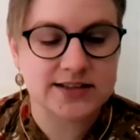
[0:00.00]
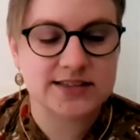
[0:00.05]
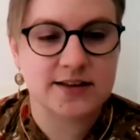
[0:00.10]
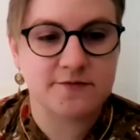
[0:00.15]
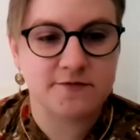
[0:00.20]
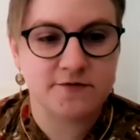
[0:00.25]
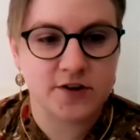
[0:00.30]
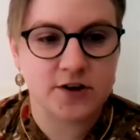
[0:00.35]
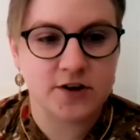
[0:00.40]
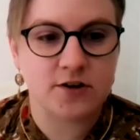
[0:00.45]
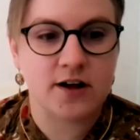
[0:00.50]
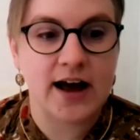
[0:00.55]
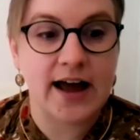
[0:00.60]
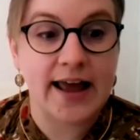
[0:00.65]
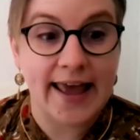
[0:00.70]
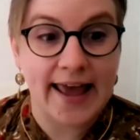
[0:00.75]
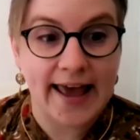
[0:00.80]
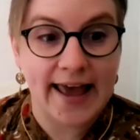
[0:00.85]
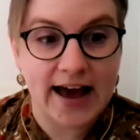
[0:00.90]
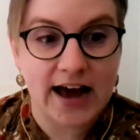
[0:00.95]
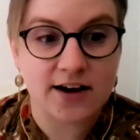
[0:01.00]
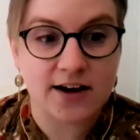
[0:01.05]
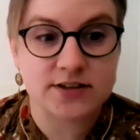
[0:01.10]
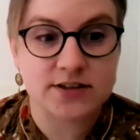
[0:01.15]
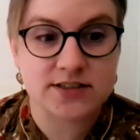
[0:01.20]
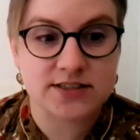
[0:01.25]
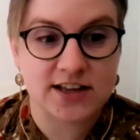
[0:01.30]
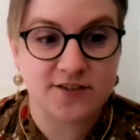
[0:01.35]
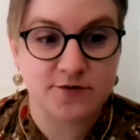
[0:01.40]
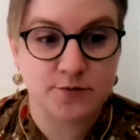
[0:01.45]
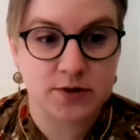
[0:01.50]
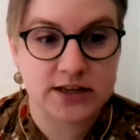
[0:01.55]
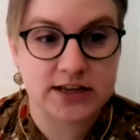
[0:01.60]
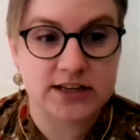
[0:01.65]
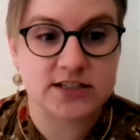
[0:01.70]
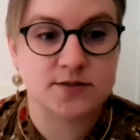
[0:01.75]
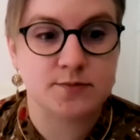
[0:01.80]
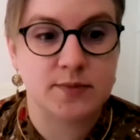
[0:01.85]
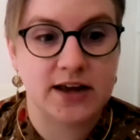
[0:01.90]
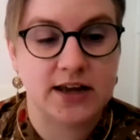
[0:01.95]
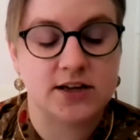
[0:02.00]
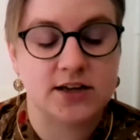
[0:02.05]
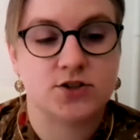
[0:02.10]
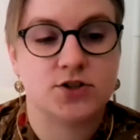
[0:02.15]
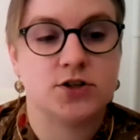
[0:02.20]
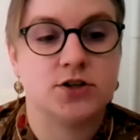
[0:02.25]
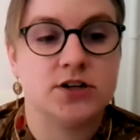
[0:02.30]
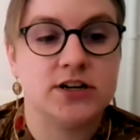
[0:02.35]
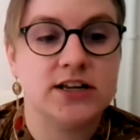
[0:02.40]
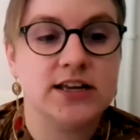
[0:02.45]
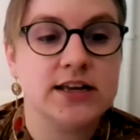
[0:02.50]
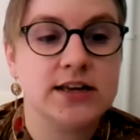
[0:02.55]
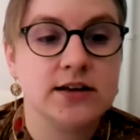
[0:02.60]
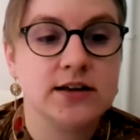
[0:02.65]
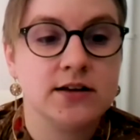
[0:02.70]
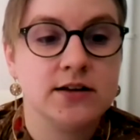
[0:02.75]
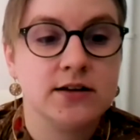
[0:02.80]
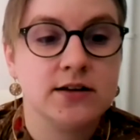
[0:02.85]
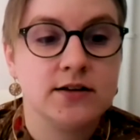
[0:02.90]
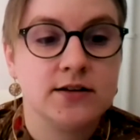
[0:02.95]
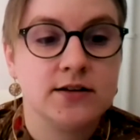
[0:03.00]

them feel I have a safe place. My attorney